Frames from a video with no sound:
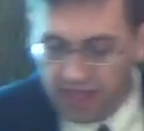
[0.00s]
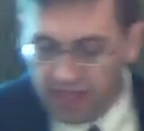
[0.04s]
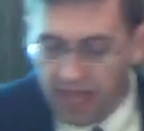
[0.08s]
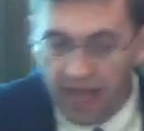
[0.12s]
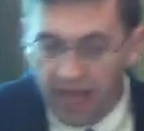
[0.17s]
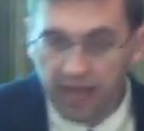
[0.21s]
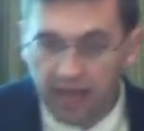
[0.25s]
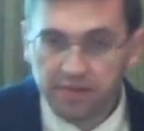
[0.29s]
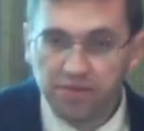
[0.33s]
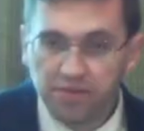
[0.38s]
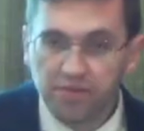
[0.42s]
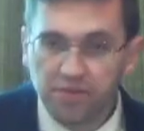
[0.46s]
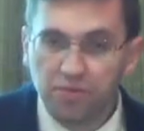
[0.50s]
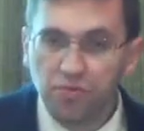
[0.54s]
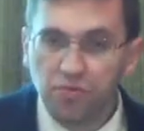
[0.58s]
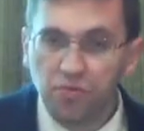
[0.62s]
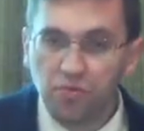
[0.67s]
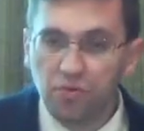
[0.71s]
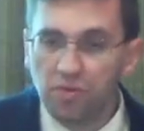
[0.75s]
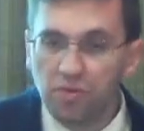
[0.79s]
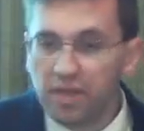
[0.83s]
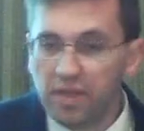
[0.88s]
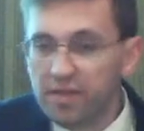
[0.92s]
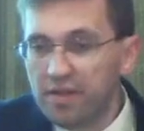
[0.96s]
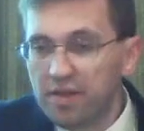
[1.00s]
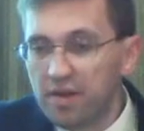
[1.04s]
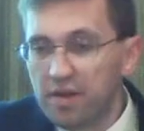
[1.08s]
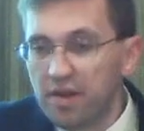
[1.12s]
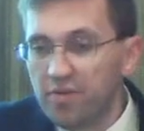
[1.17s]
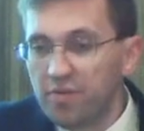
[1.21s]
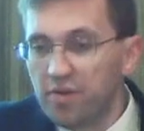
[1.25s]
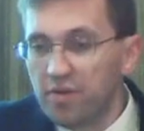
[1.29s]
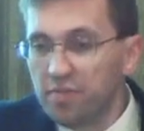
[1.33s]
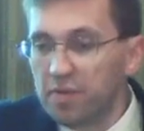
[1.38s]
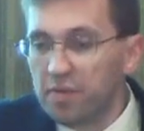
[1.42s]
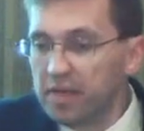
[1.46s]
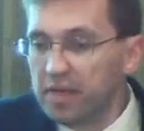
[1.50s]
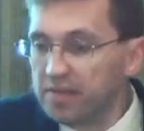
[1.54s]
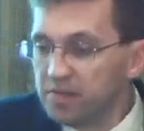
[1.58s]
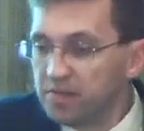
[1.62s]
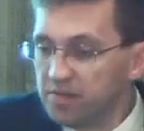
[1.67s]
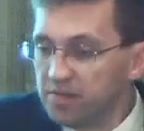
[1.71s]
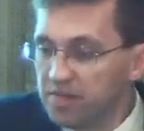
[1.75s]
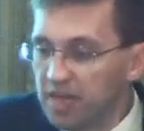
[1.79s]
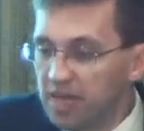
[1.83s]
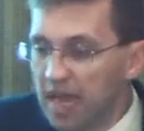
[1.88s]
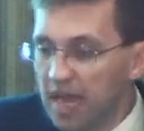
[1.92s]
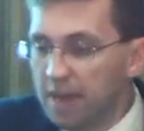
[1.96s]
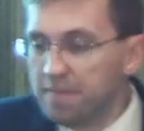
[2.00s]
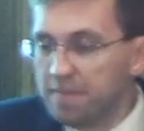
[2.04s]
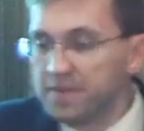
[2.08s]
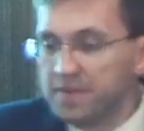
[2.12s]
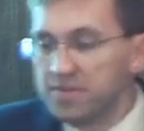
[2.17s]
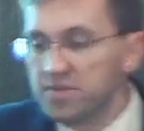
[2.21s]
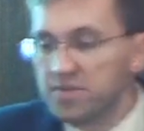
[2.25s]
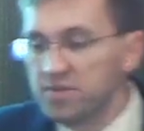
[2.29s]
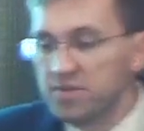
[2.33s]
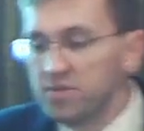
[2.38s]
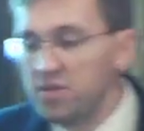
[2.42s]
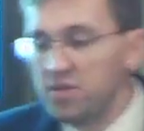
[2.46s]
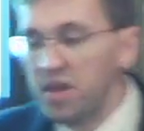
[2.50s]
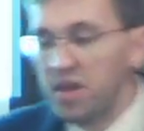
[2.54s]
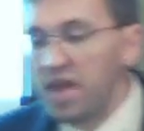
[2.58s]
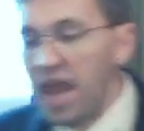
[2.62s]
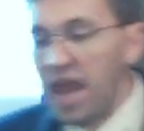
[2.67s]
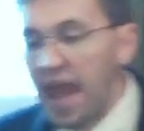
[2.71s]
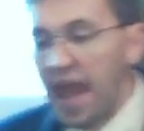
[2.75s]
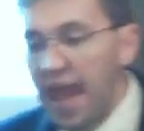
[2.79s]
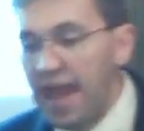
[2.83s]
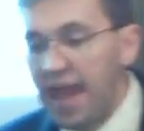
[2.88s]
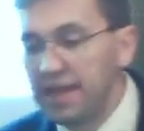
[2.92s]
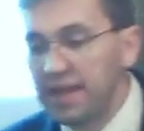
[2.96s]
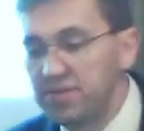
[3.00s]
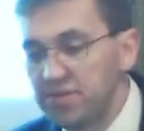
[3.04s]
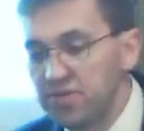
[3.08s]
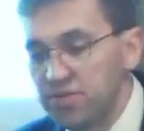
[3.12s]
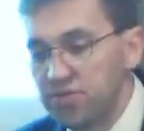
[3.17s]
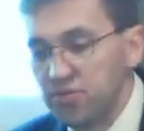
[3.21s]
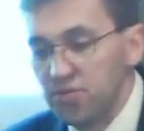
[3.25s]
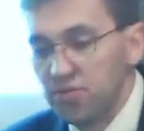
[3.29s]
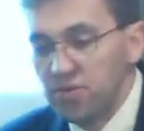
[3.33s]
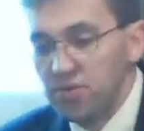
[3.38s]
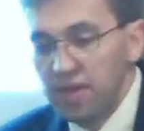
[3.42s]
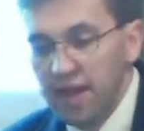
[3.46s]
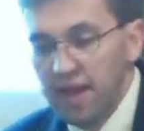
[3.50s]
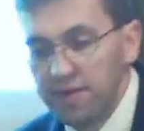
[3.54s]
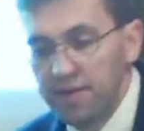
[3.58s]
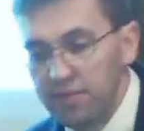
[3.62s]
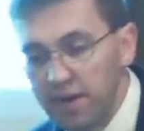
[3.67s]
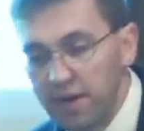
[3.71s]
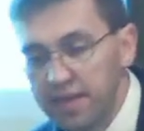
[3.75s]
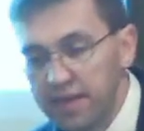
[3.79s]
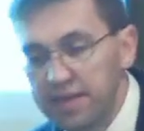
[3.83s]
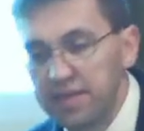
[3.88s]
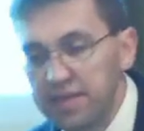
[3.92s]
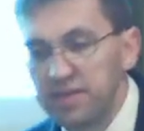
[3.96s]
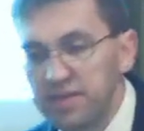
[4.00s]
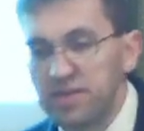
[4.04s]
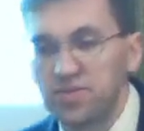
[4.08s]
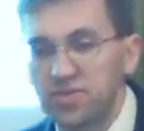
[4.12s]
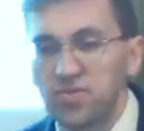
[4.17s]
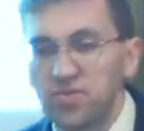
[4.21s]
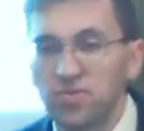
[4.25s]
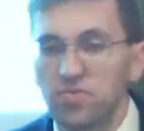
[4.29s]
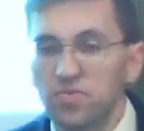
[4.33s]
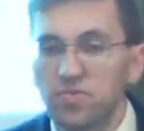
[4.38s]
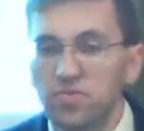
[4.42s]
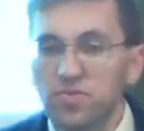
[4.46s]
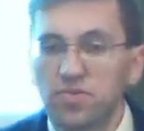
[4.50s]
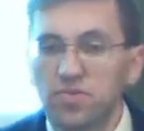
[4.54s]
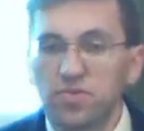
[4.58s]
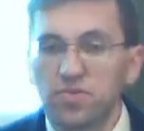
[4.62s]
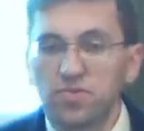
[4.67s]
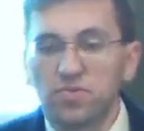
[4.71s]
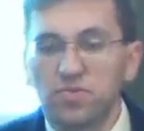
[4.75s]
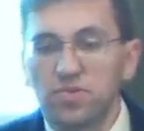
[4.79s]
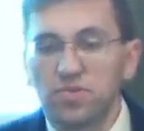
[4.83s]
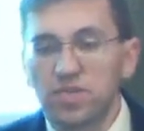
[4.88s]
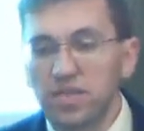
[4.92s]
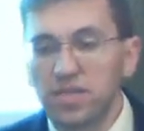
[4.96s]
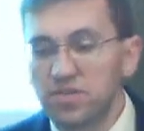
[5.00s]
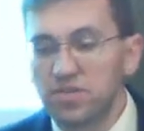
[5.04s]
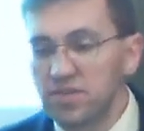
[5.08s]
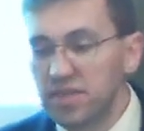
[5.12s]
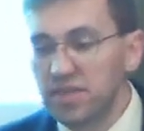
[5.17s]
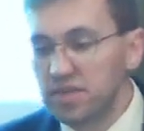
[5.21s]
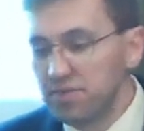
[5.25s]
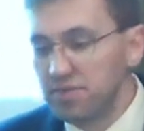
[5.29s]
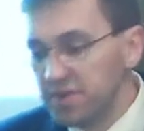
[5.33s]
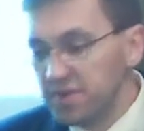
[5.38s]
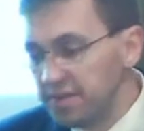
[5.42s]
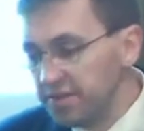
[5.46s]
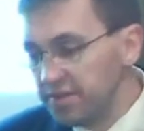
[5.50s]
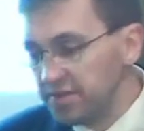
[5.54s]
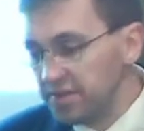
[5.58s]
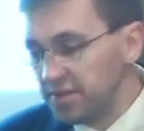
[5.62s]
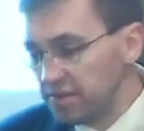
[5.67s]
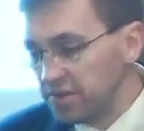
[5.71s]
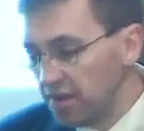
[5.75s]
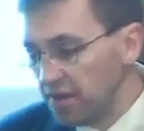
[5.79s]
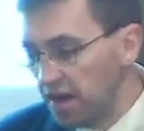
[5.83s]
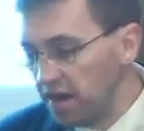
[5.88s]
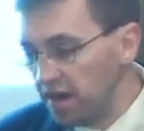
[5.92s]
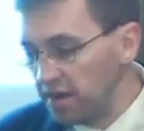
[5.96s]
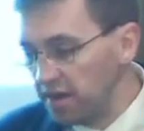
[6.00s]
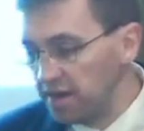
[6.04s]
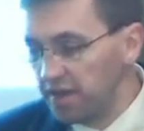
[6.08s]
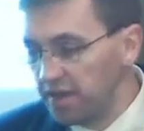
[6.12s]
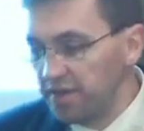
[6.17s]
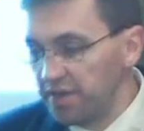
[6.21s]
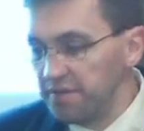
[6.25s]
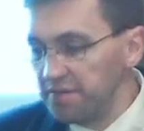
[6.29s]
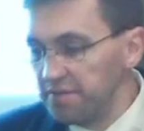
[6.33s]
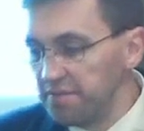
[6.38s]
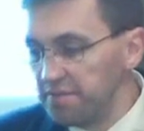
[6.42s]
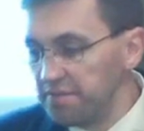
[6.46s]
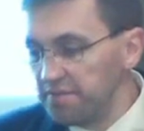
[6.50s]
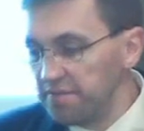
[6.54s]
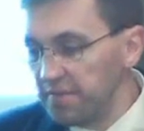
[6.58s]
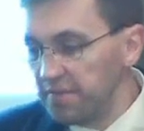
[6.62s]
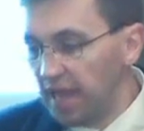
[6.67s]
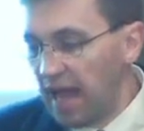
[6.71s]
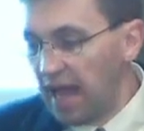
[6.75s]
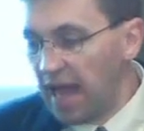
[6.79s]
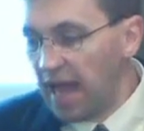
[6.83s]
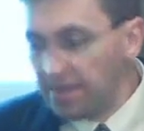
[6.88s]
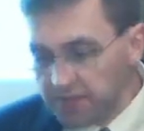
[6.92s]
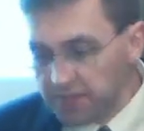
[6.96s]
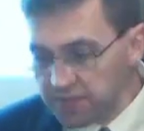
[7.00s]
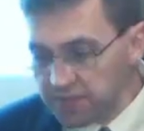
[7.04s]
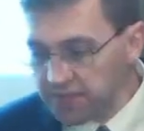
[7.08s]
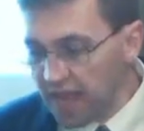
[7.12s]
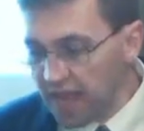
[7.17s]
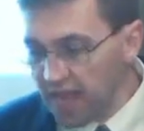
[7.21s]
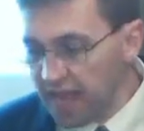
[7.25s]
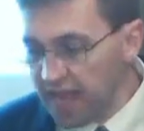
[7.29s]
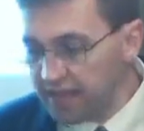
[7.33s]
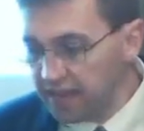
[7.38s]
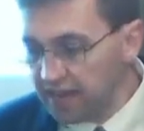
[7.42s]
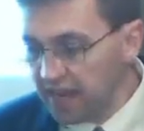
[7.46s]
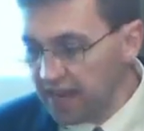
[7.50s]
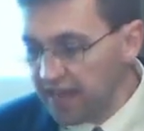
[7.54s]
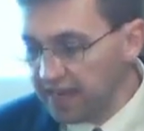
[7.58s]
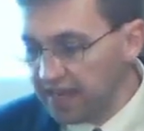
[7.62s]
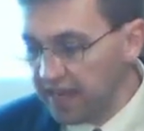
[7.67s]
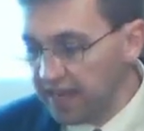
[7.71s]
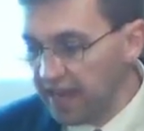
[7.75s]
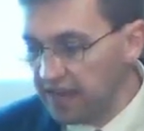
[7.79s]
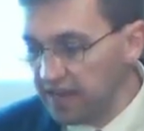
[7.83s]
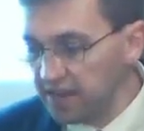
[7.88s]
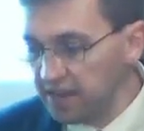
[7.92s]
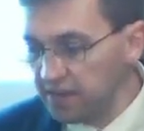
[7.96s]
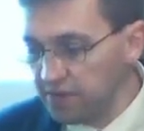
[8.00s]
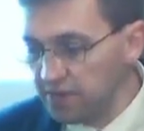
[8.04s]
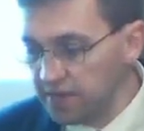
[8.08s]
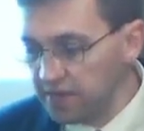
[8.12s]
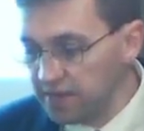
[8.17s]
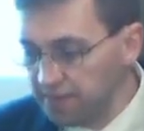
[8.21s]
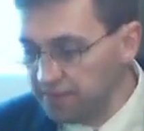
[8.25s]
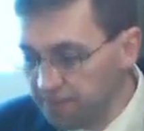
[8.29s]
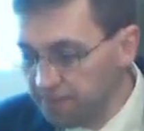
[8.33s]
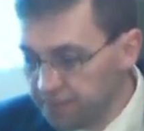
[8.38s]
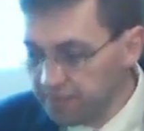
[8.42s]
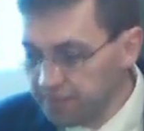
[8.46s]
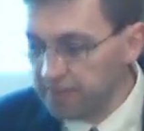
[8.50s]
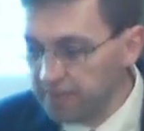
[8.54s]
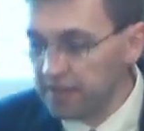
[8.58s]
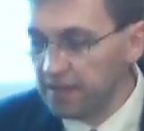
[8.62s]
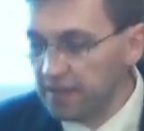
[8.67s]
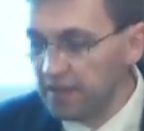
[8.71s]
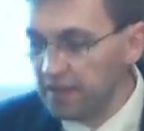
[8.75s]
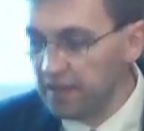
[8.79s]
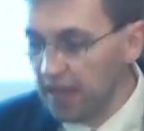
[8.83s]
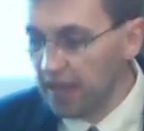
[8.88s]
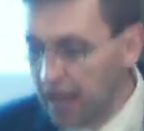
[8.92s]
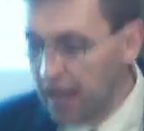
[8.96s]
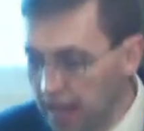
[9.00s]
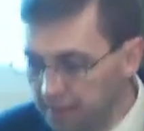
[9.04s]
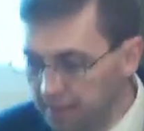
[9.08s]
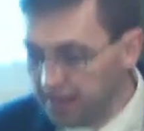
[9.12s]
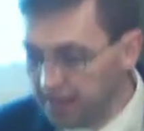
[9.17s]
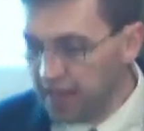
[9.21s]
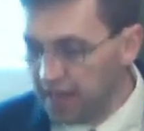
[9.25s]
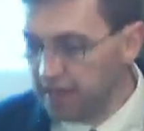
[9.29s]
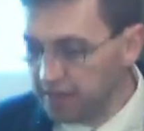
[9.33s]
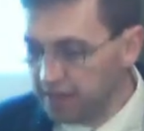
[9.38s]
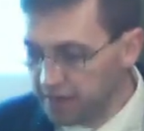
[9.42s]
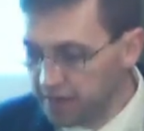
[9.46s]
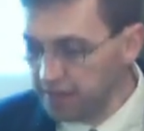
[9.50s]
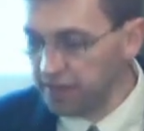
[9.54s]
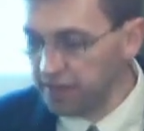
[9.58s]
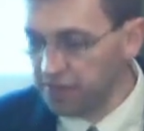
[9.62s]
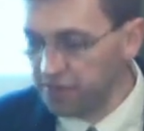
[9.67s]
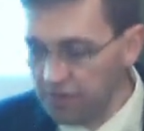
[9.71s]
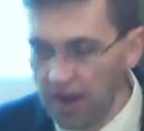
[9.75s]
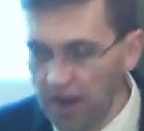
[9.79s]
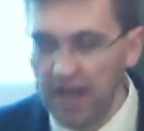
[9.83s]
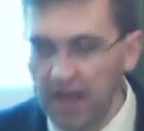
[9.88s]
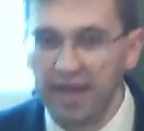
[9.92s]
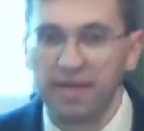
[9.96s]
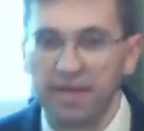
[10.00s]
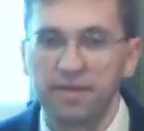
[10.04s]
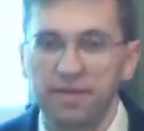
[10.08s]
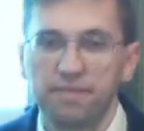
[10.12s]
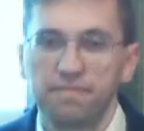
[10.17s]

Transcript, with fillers: at school, and there are other places it happens to, at school, I run into students who just think, well, this is hard. I've decided I can't do it. I'm not going to try.